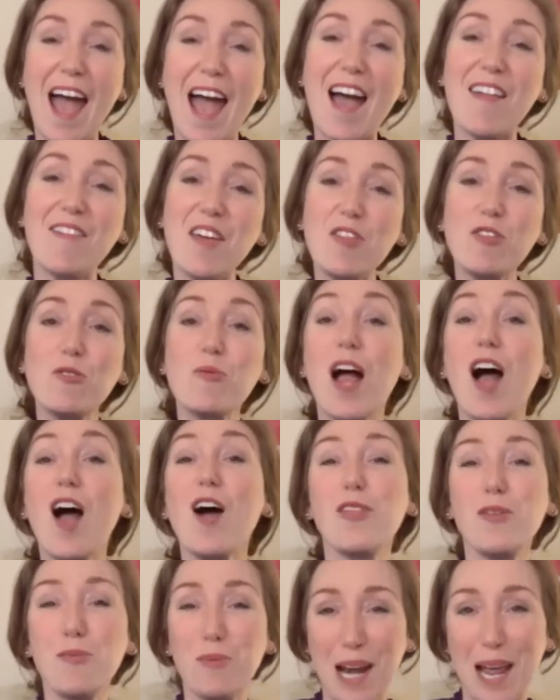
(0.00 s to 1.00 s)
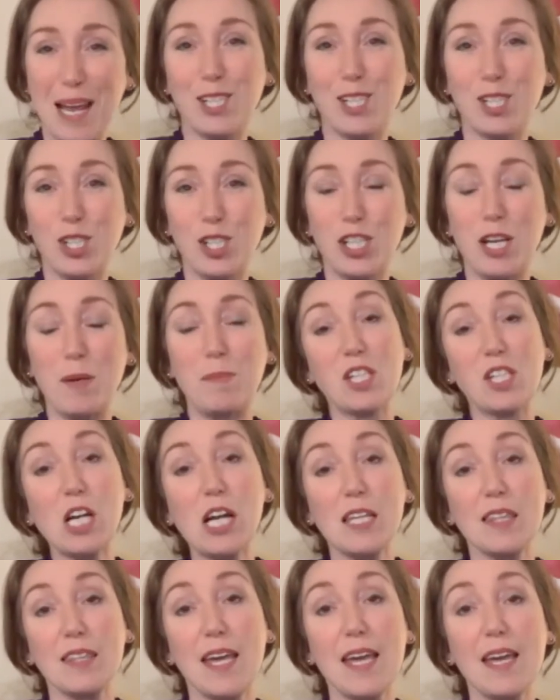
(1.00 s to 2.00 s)
And then there are other relationships that
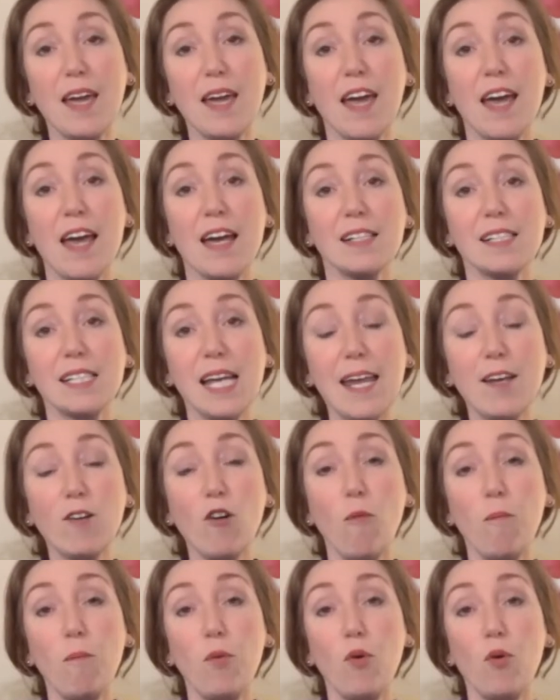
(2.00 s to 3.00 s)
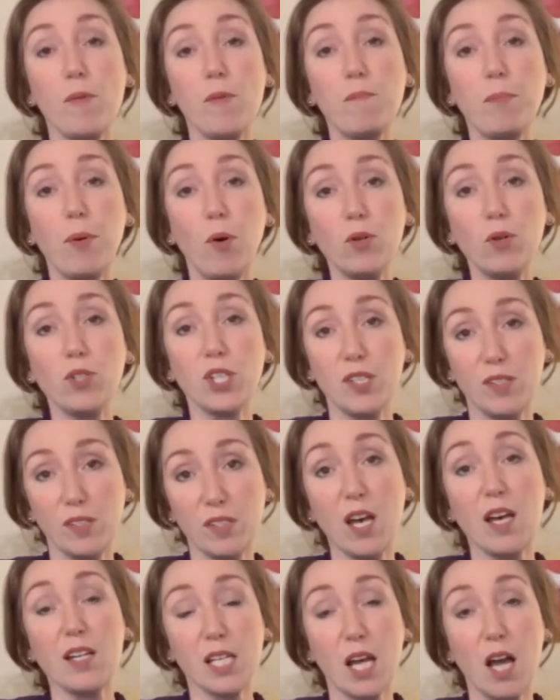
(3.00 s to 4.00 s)
I think take on more importance
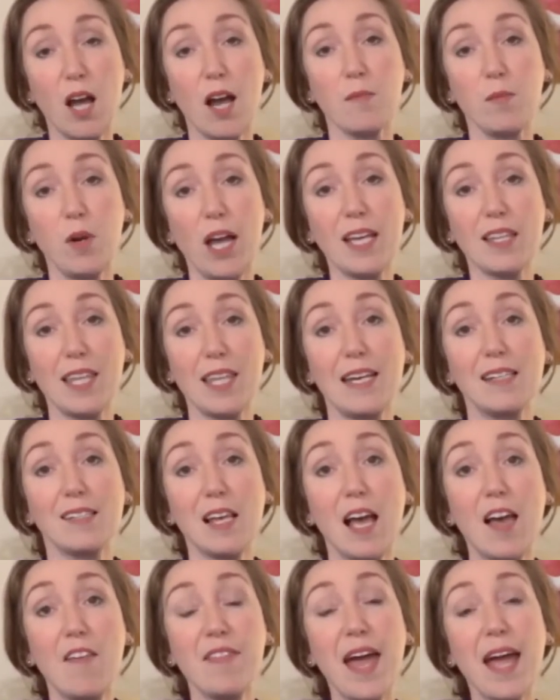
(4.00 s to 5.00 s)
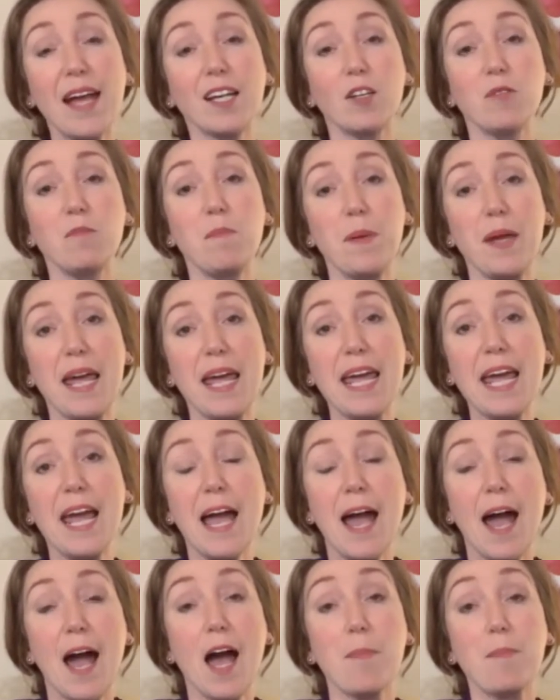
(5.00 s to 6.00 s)
at a time like this, and that can be
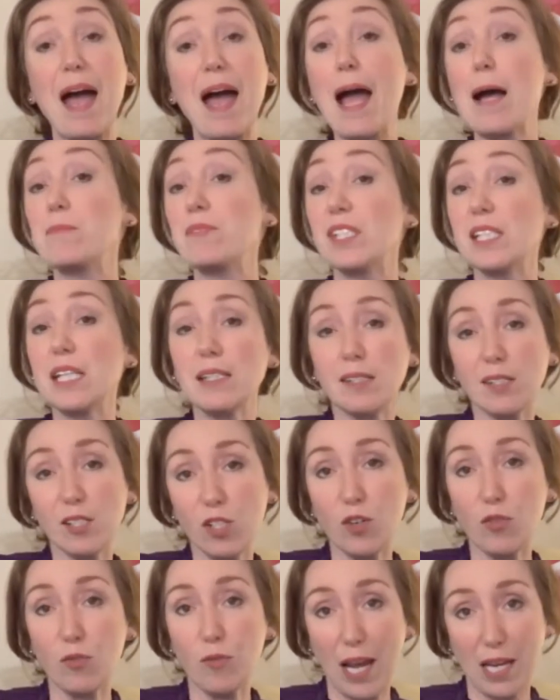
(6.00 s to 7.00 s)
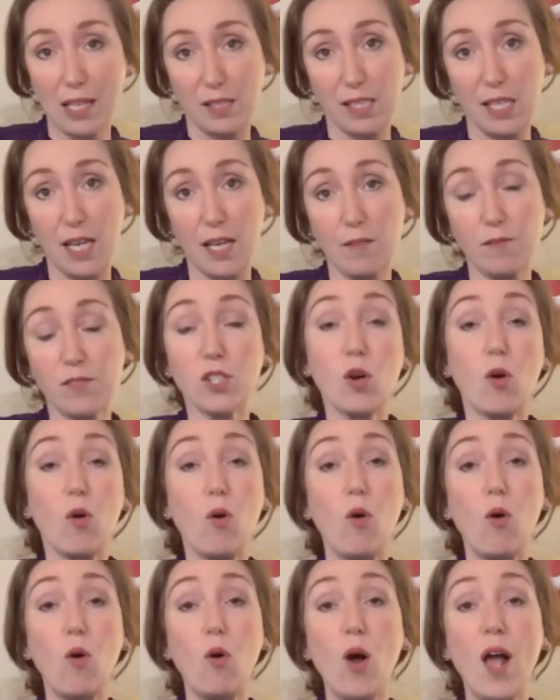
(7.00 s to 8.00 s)
perhaps distant relatives
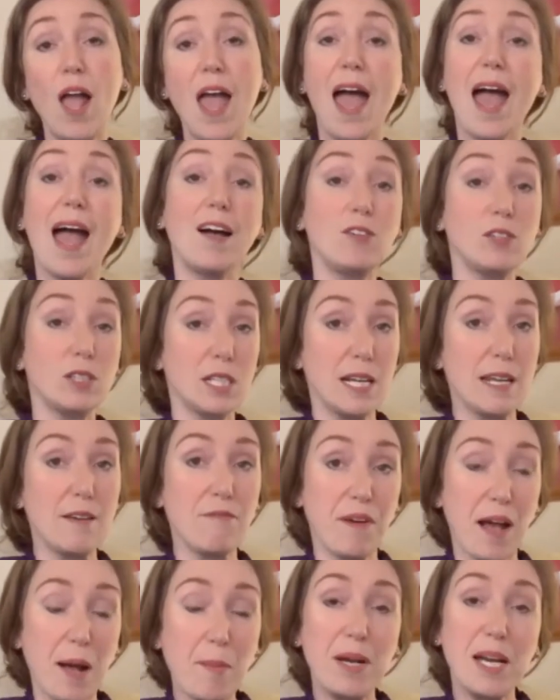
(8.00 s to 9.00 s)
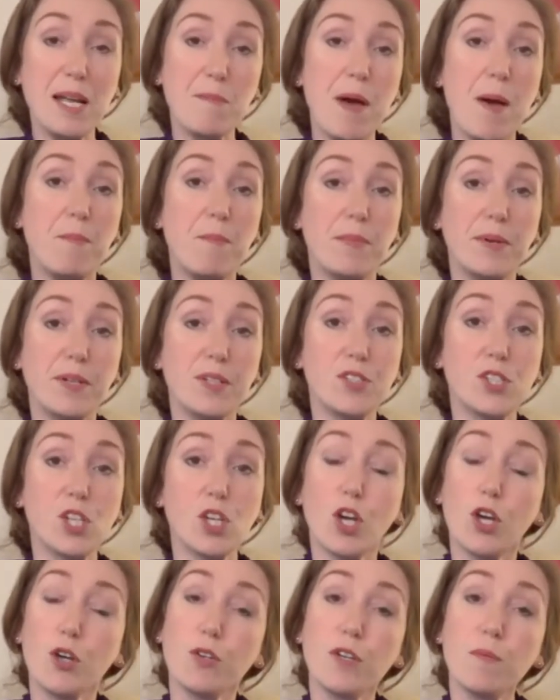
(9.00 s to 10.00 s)
or elderly family members
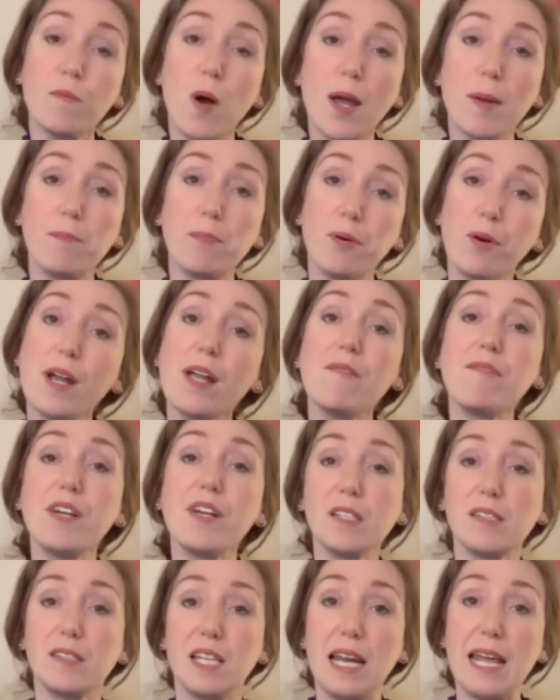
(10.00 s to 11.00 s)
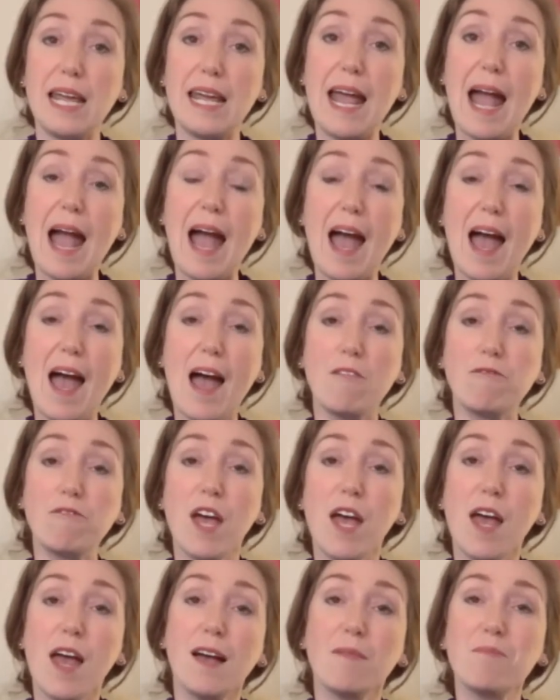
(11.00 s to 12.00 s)
who you might previously have
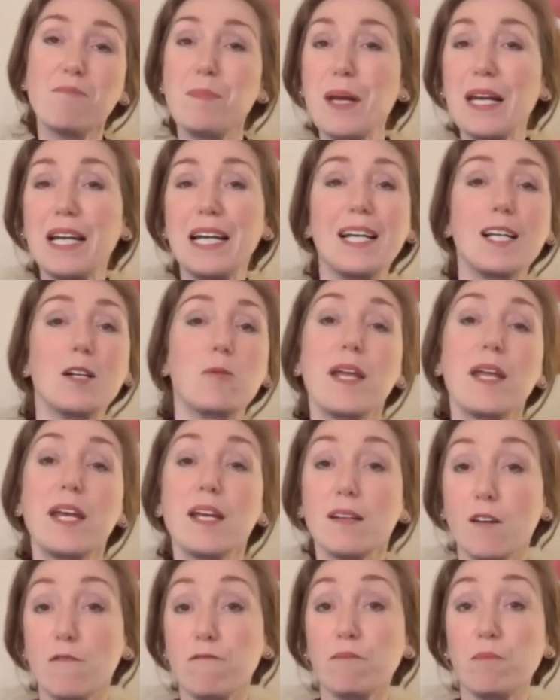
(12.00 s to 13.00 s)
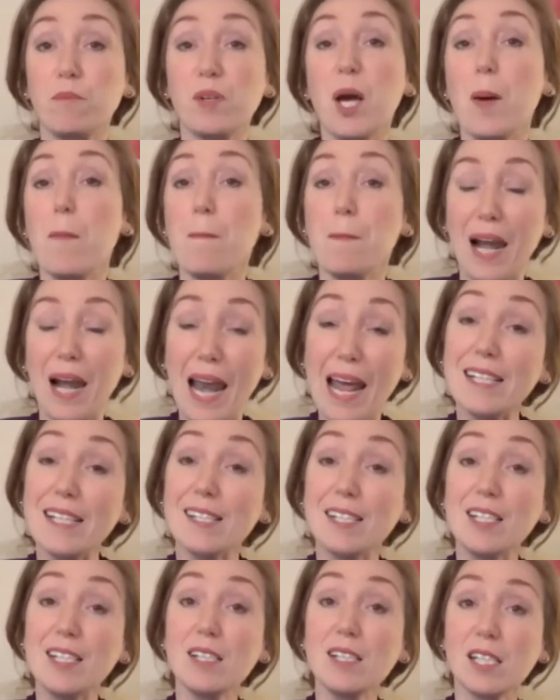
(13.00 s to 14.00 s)
been a little bit
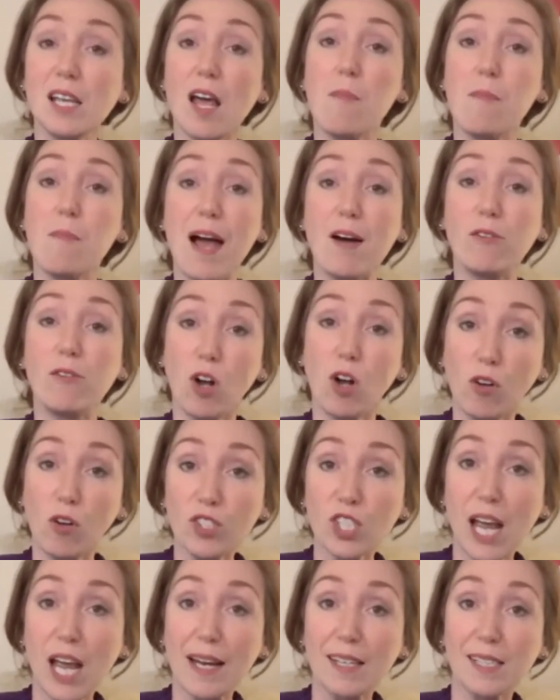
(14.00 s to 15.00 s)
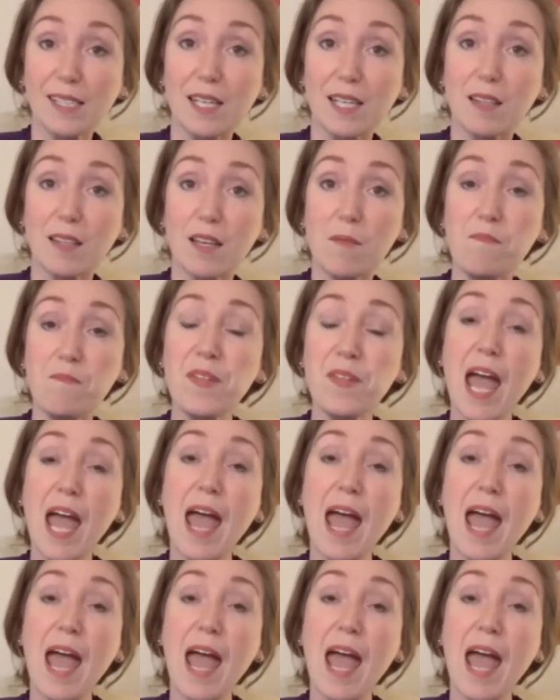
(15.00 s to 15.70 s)
complacent about contacting them.